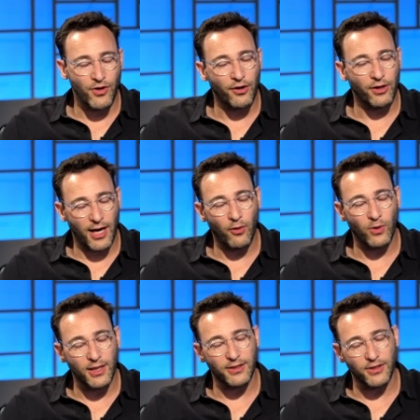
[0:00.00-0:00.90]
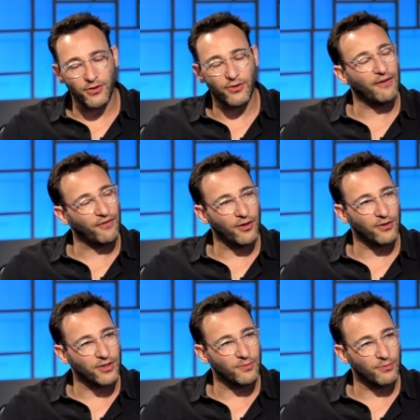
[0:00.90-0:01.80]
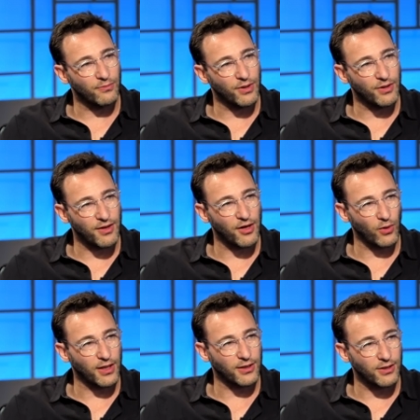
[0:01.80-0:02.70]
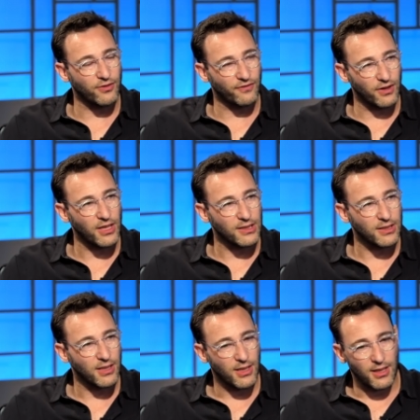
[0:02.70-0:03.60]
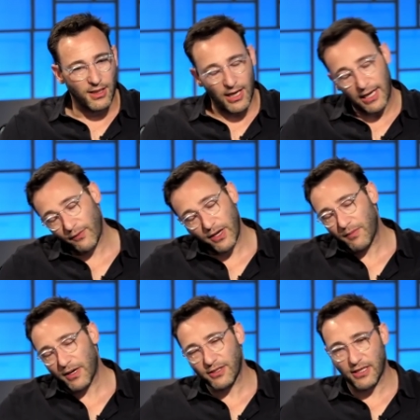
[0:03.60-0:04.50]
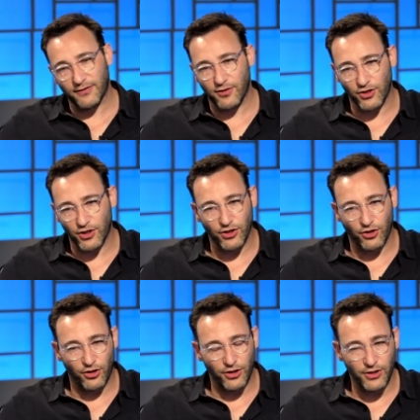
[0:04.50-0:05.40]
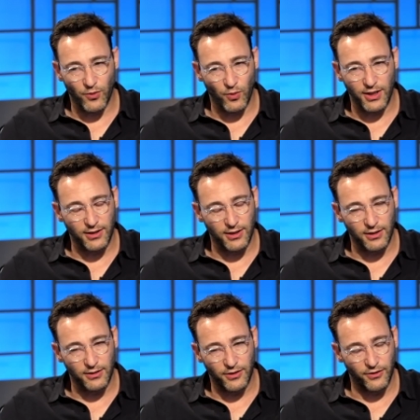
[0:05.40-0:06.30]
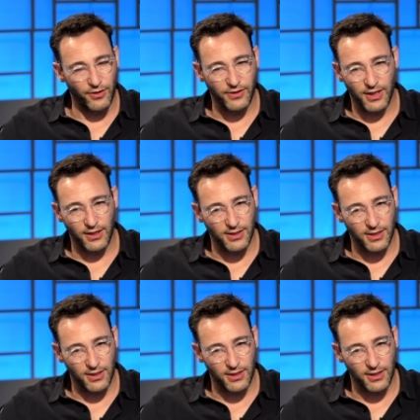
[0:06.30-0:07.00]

not only our willingness to do that for others, but then their willingness to do it for us. And if we commit ourselves to a just cause and we're willing to, to do those things,